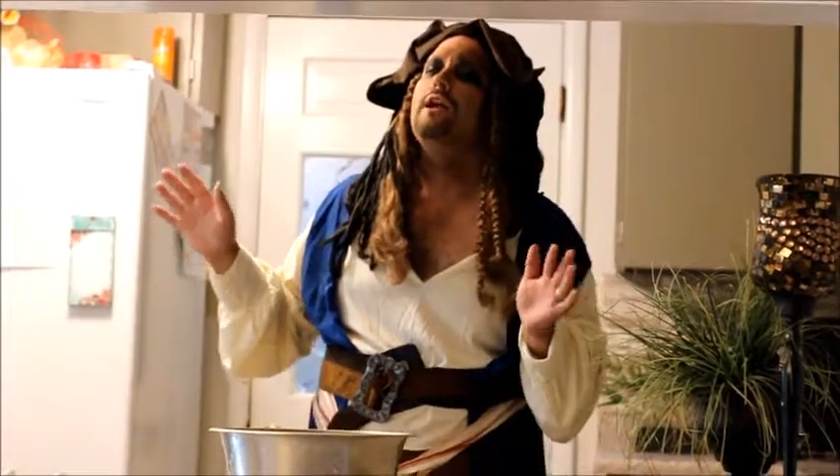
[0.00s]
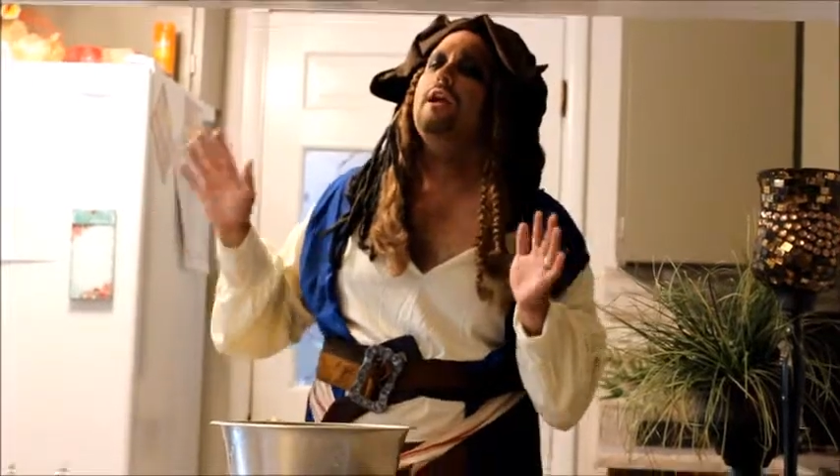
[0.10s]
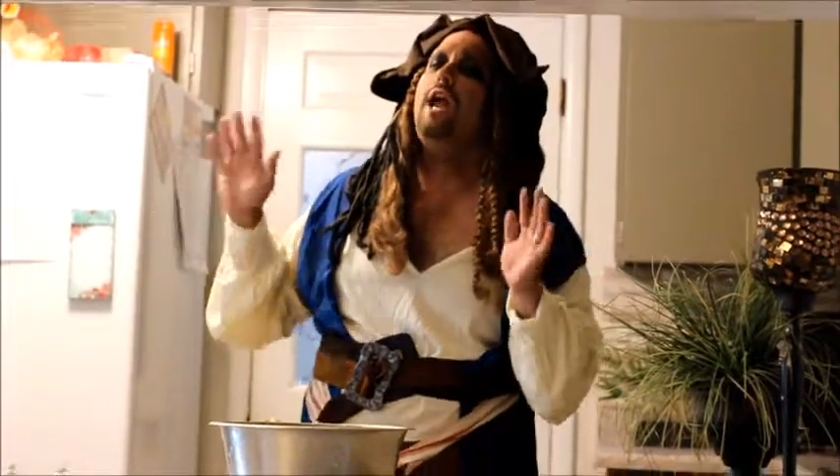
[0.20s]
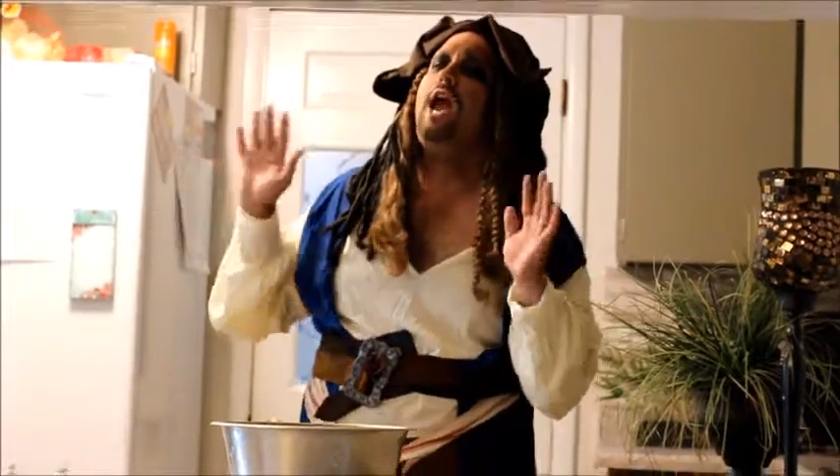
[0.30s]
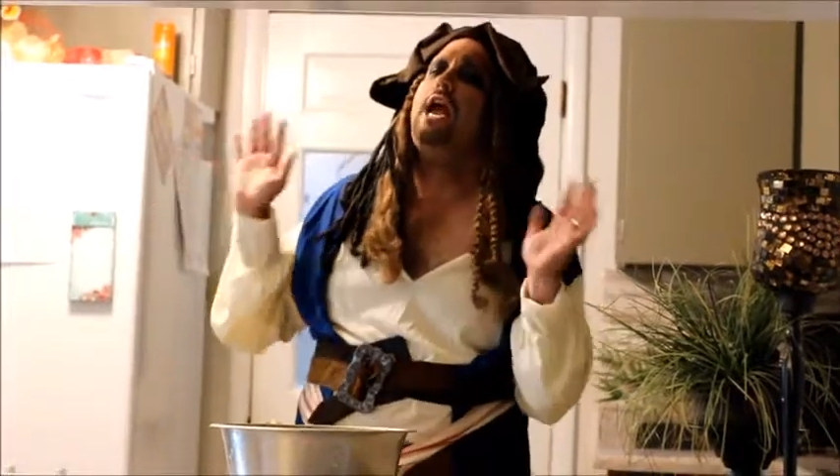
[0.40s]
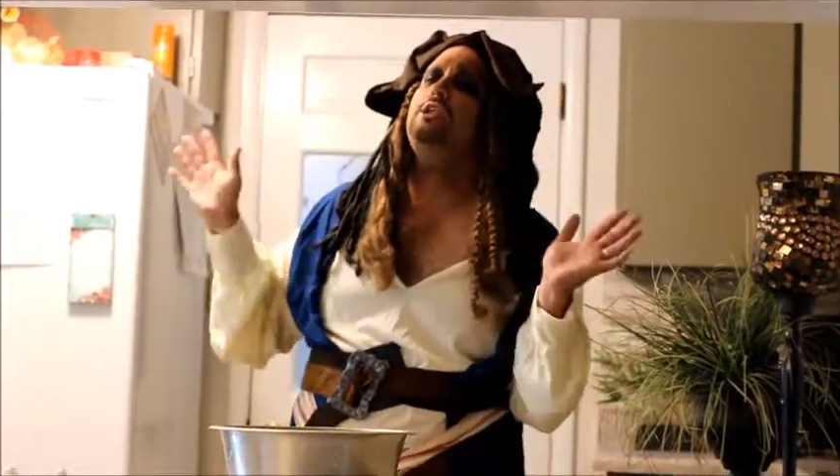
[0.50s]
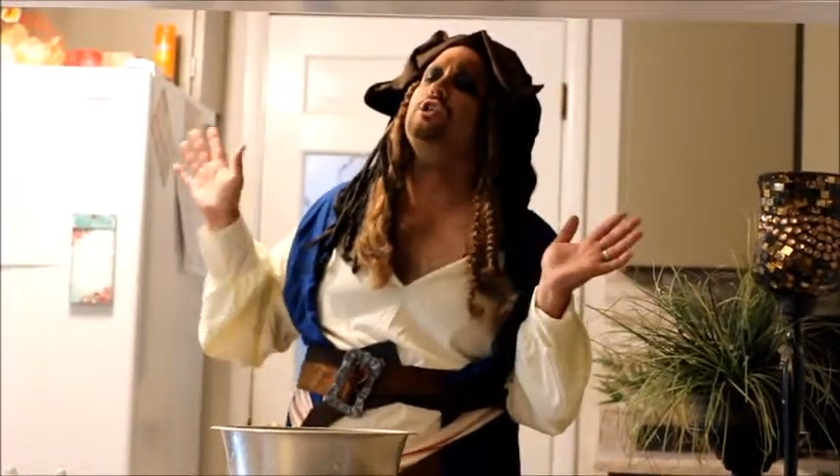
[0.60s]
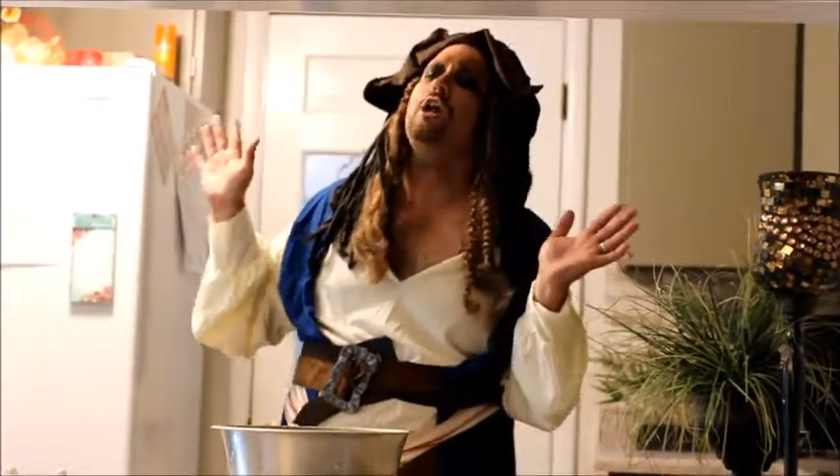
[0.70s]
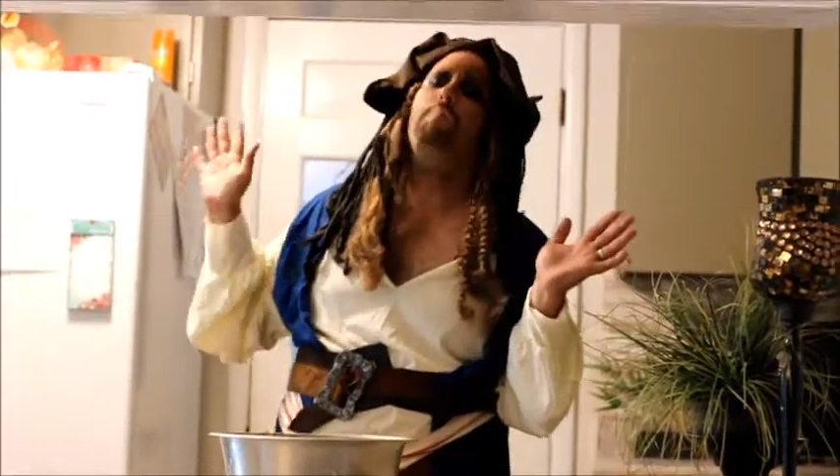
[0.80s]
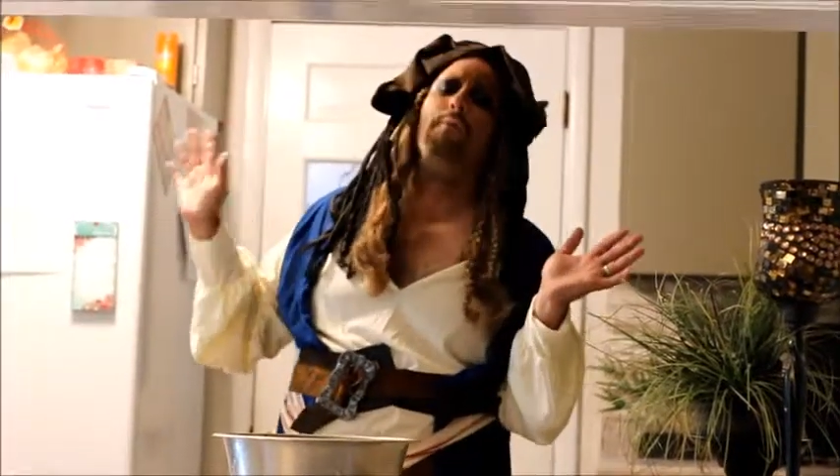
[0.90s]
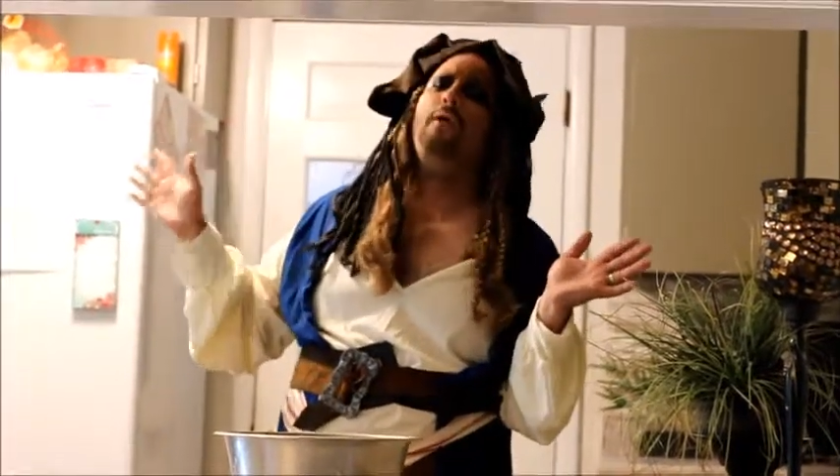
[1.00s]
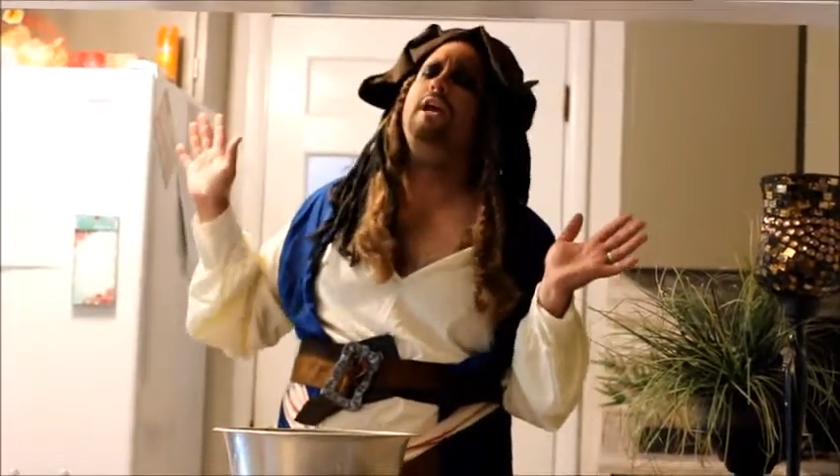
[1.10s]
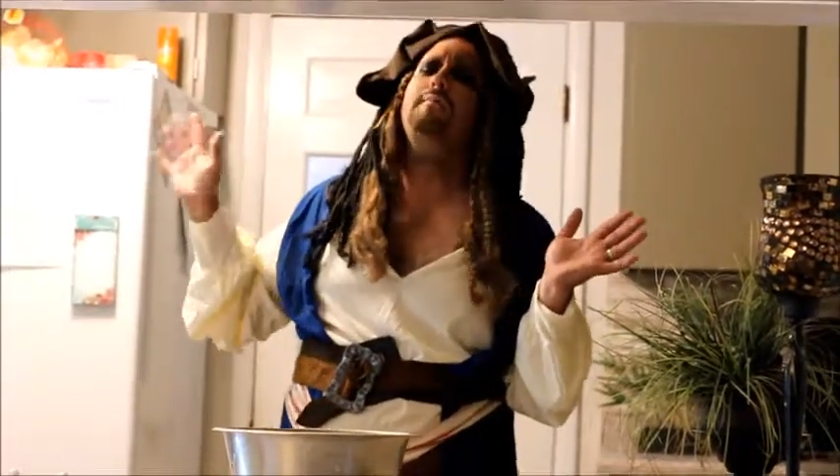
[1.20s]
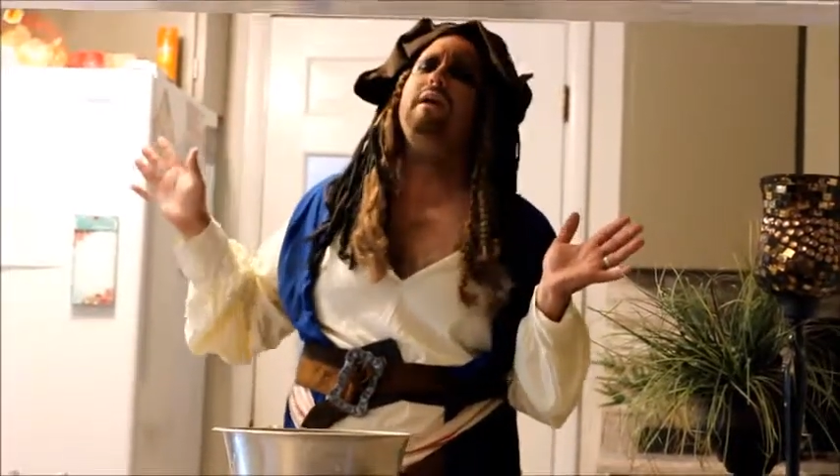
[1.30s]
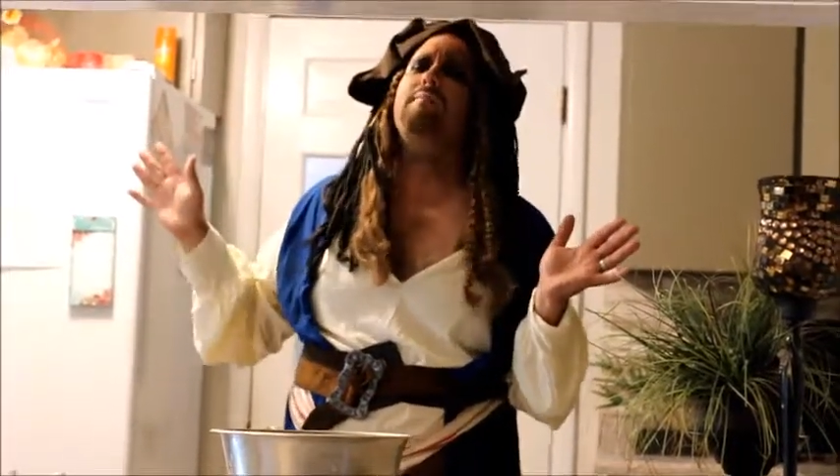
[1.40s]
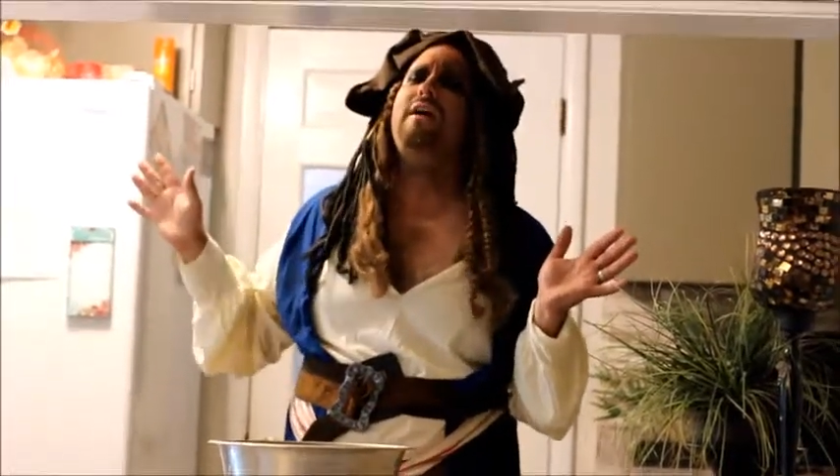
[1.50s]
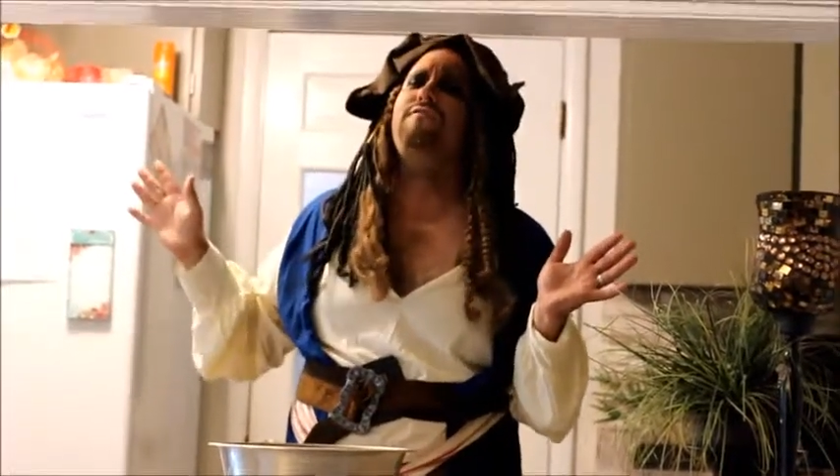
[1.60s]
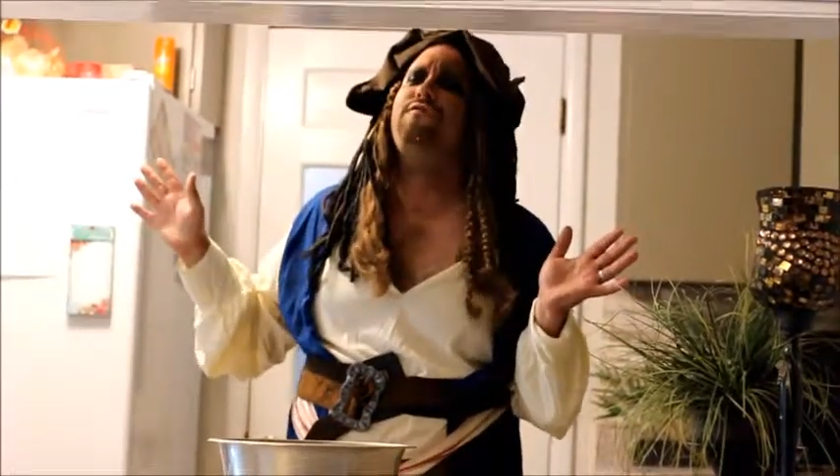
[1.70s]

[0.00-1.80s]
Angel, bring me my